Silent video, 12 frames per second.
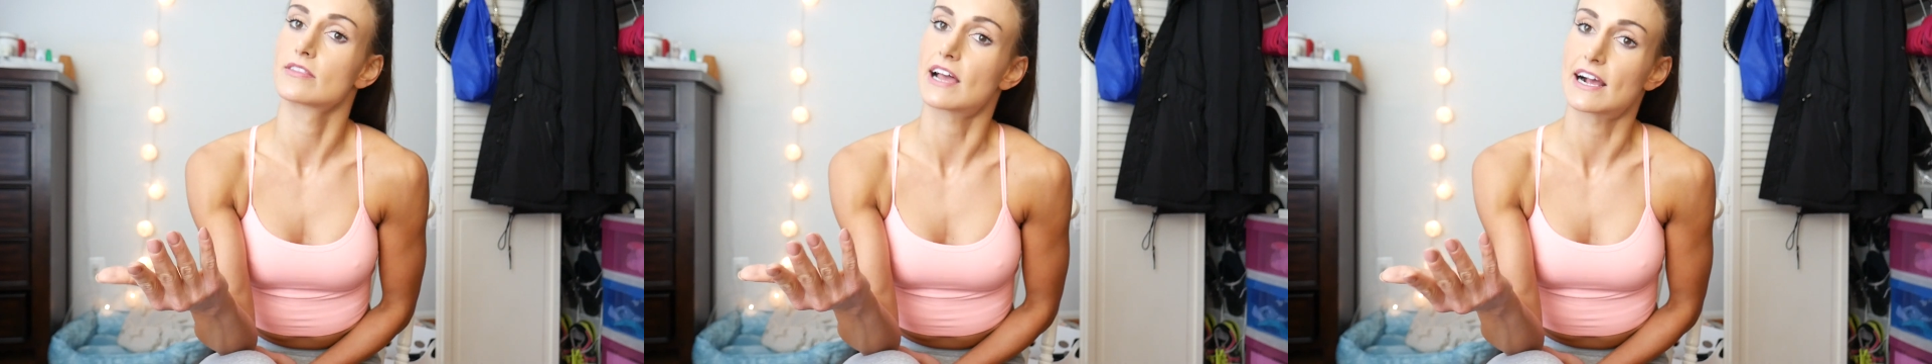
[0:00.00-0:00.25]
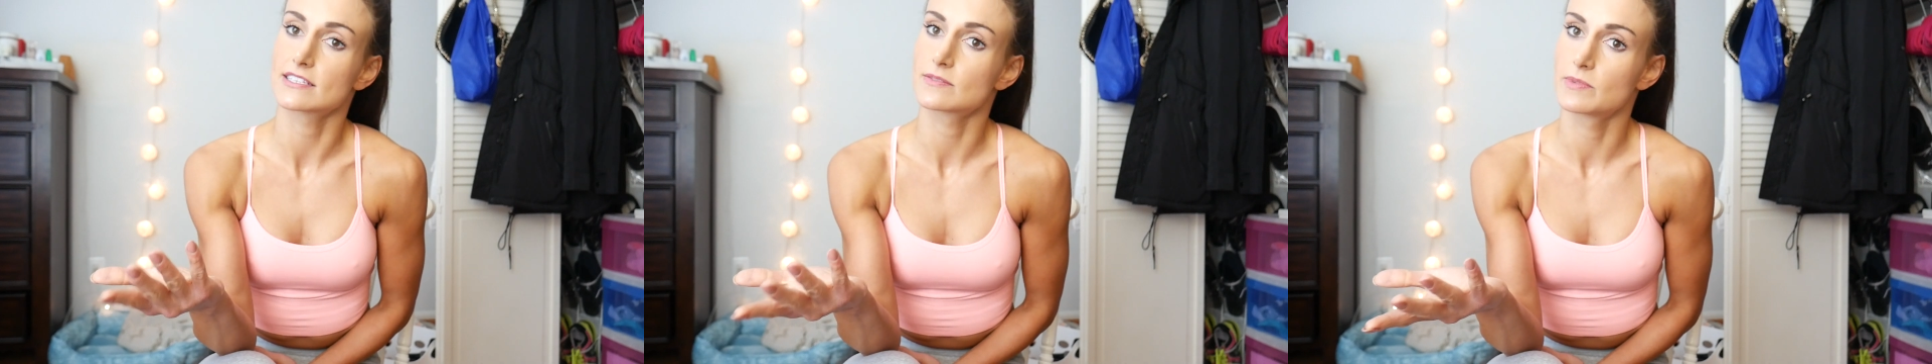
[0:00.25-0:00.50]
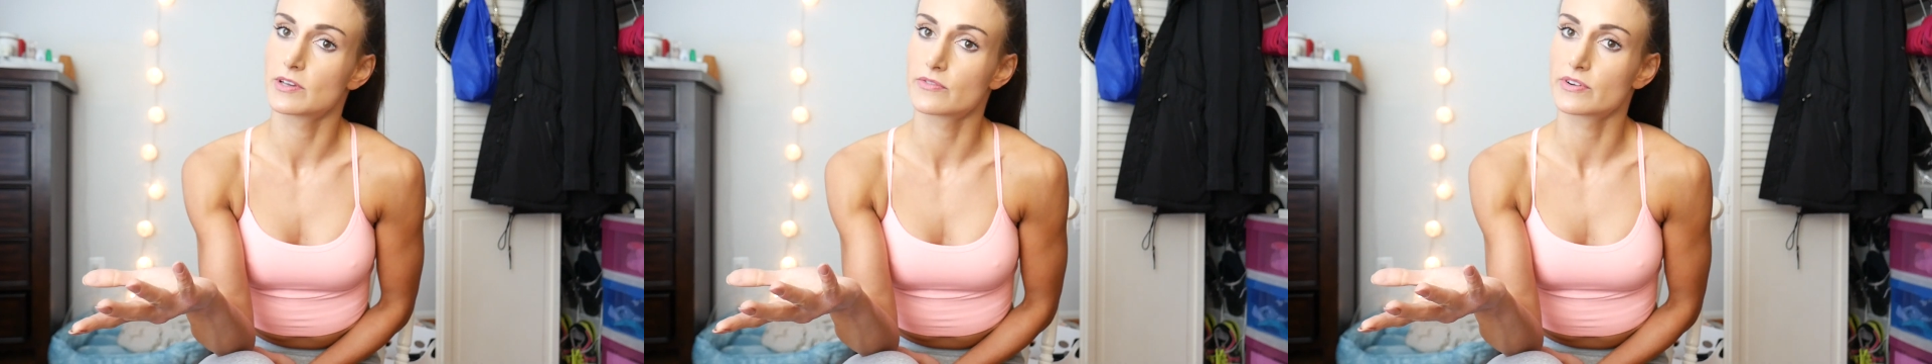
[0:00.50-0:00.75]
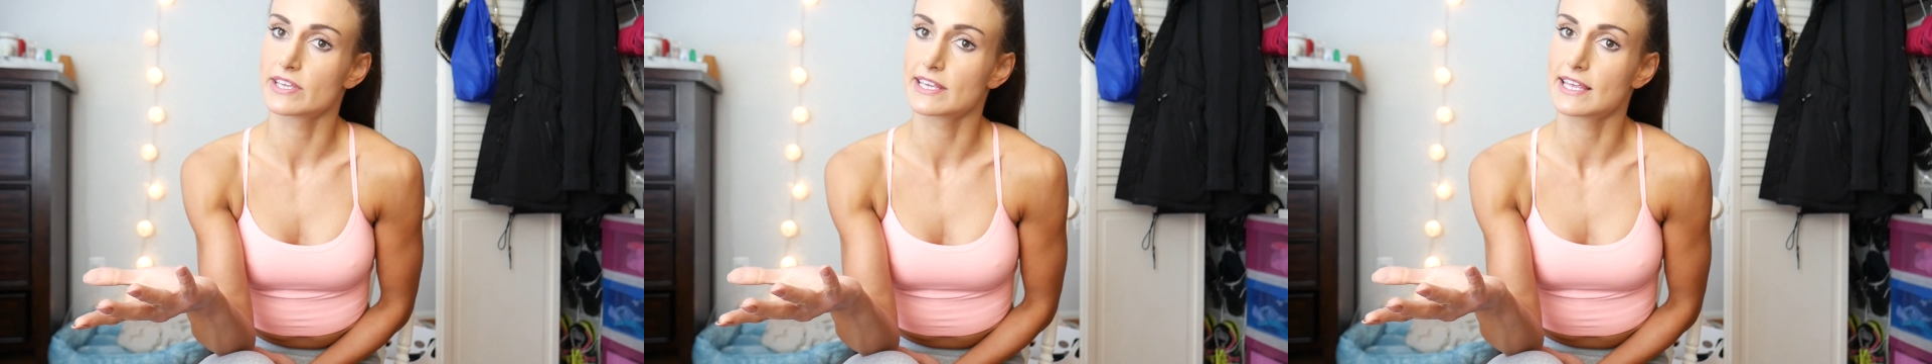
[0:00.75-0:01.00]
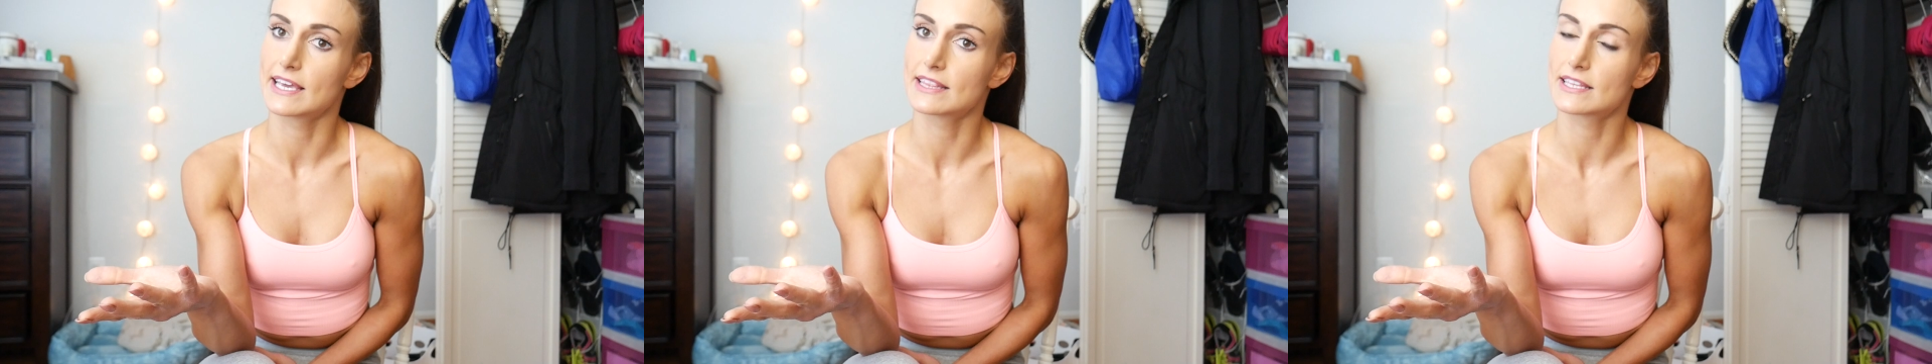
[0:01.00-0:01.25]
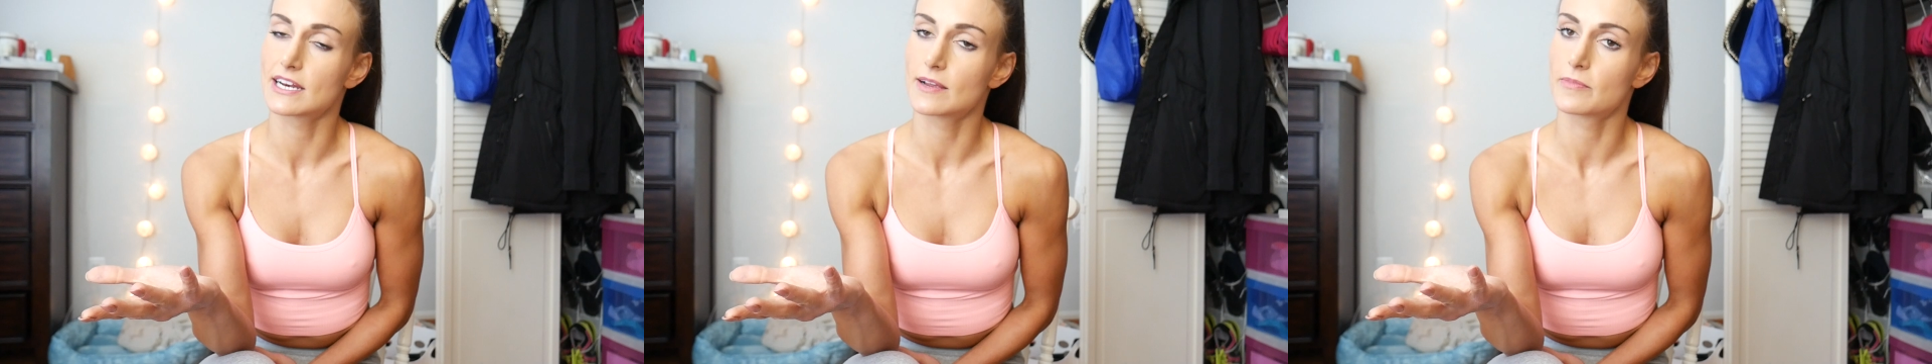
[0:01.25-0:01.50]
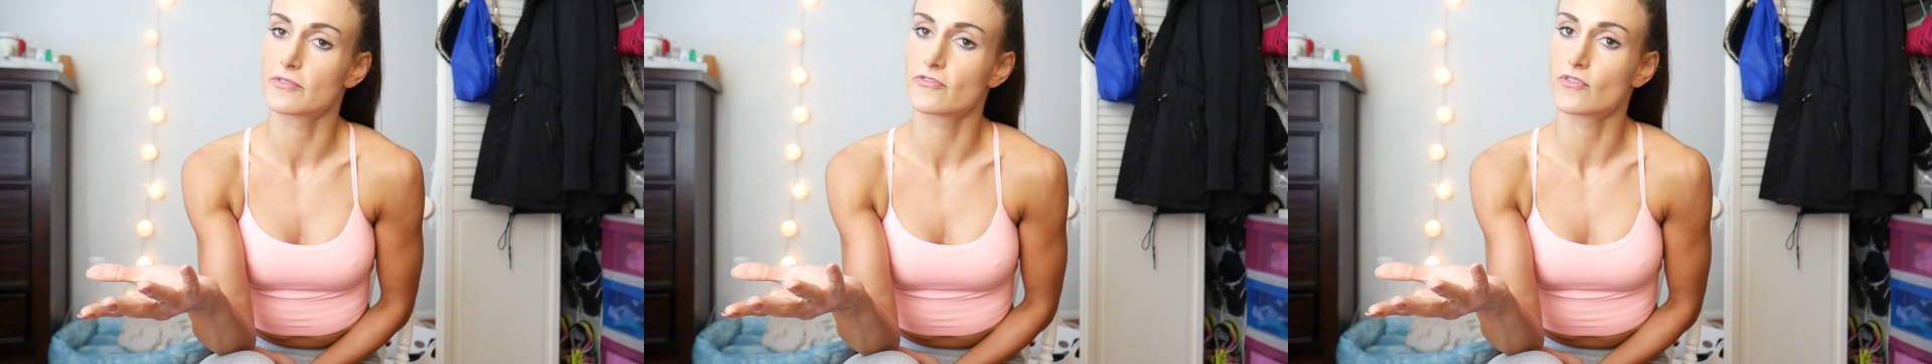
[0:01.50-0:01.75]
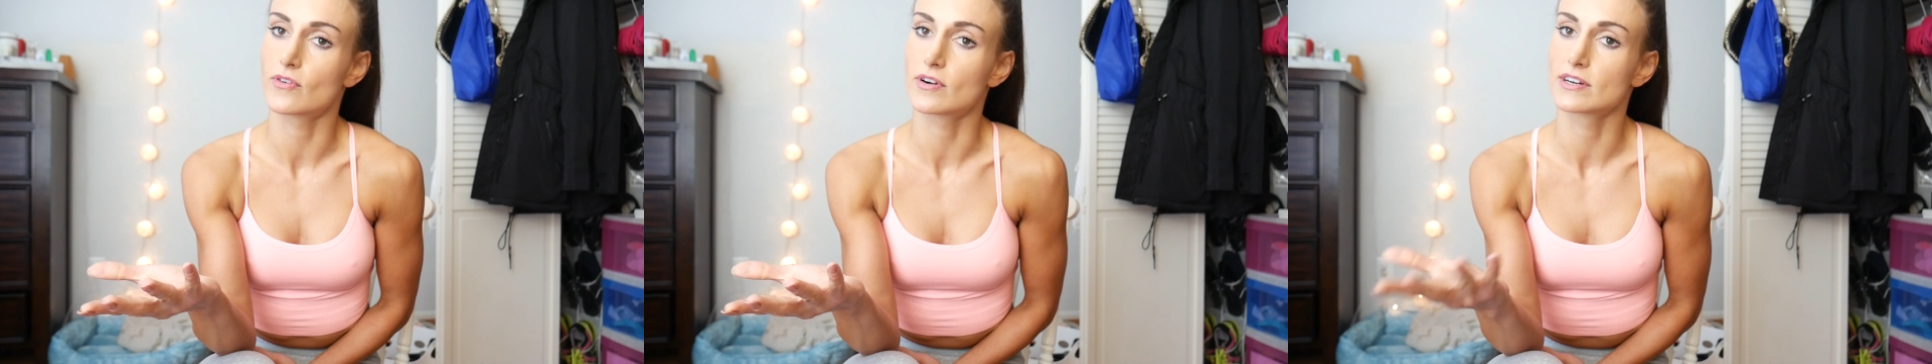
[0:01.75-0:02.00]
last meal really late the night
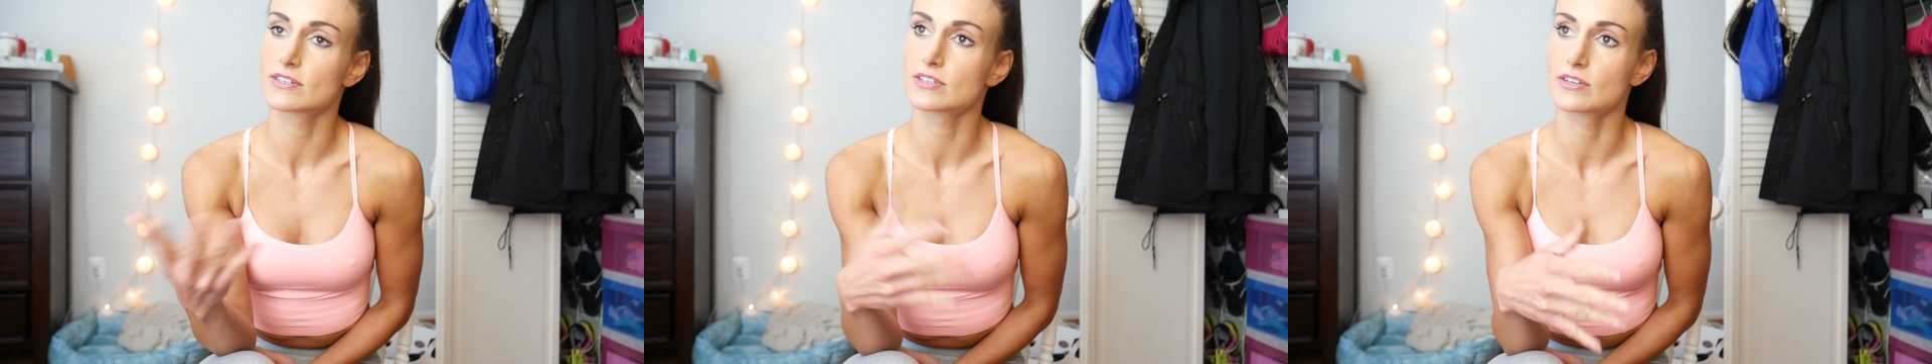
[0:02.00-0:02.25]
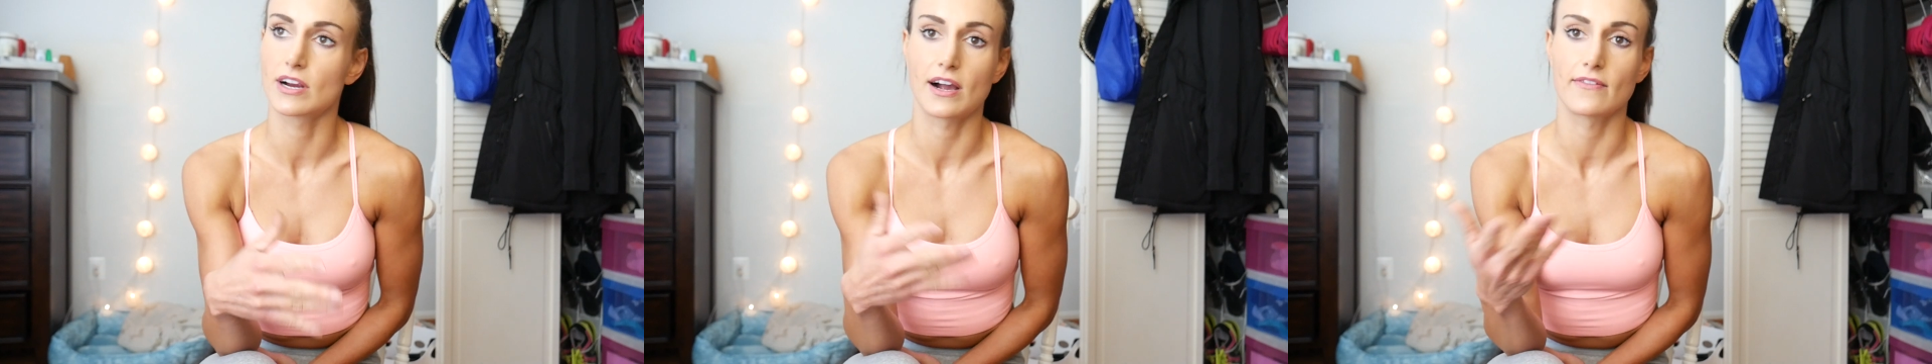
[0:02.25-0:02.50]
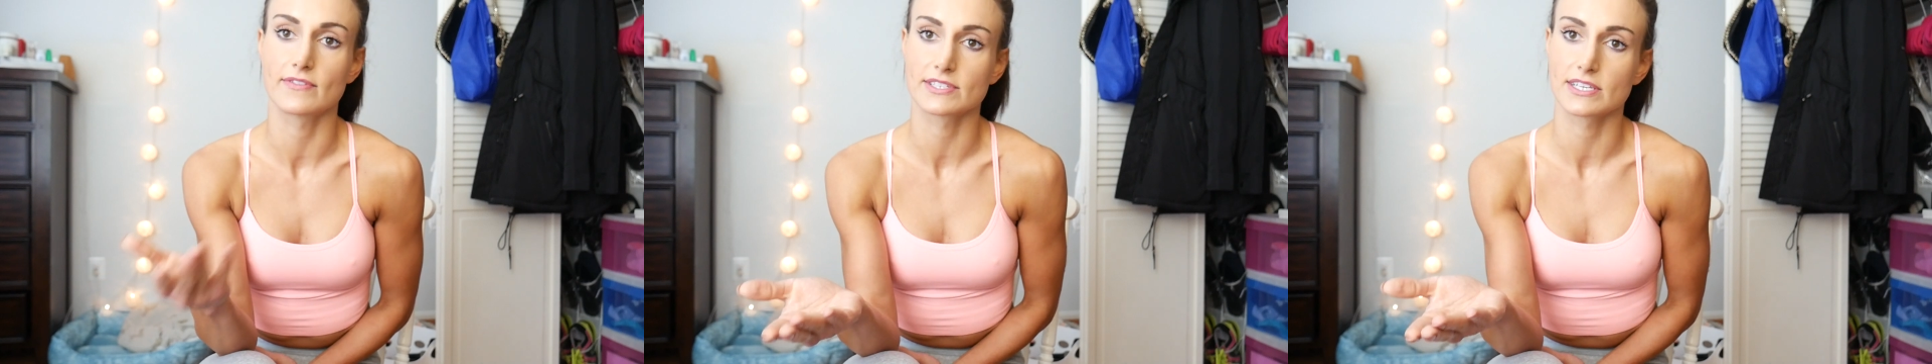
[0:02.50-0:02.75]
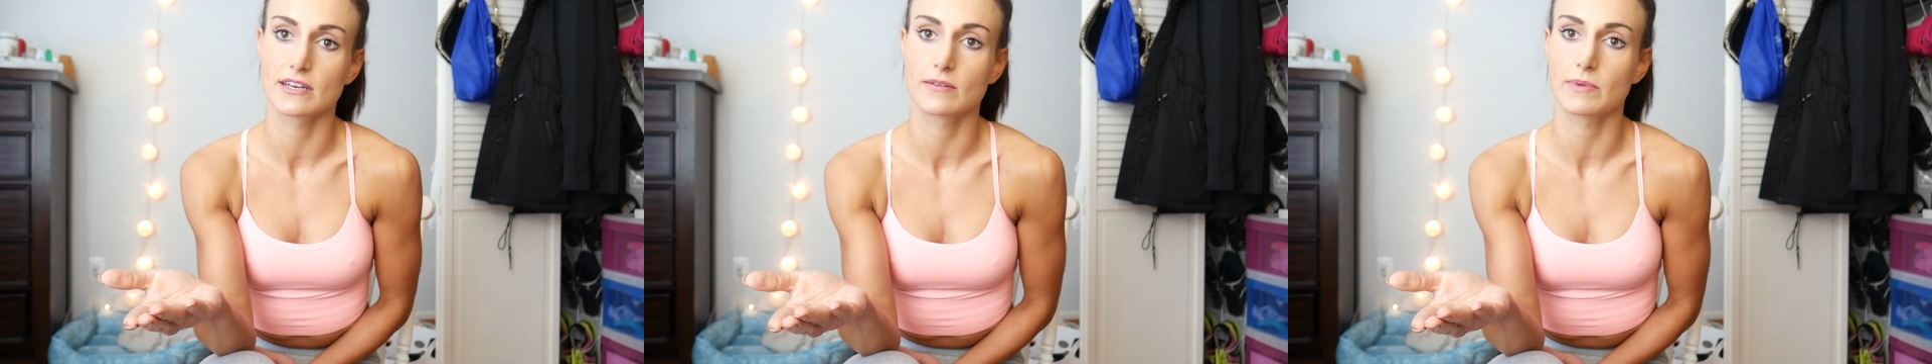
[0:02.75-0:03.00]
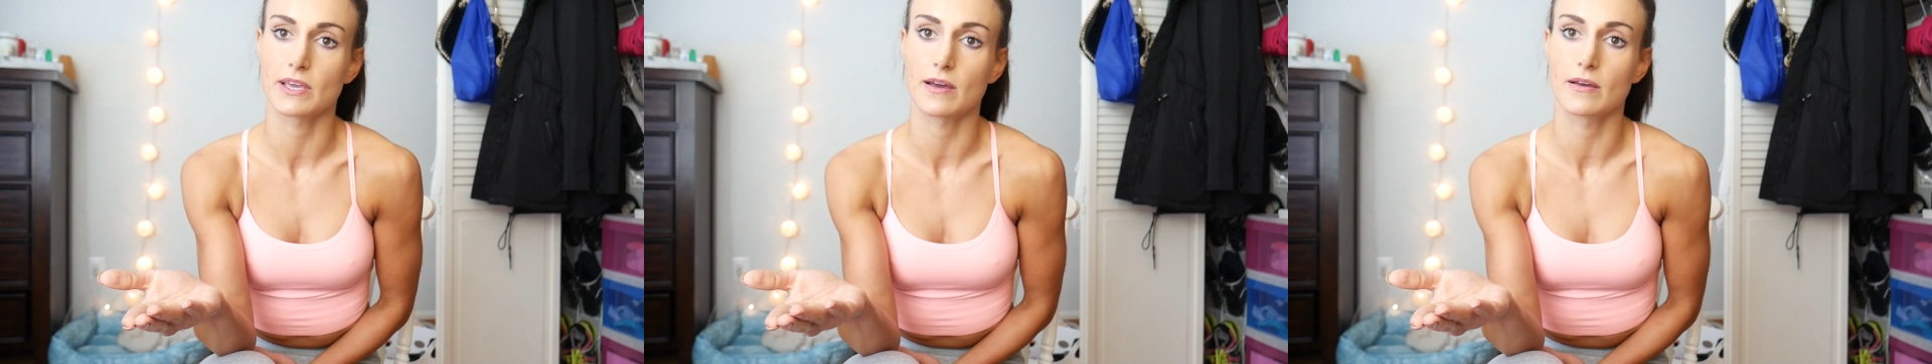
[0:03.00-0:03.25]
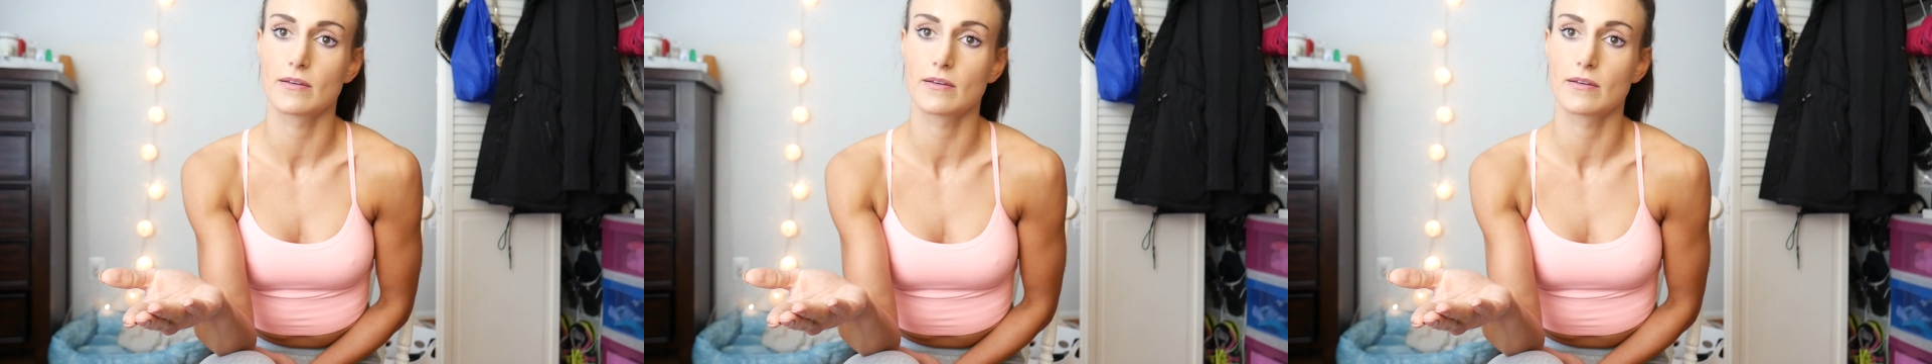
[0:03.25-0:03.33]
before, so you're obviously going to be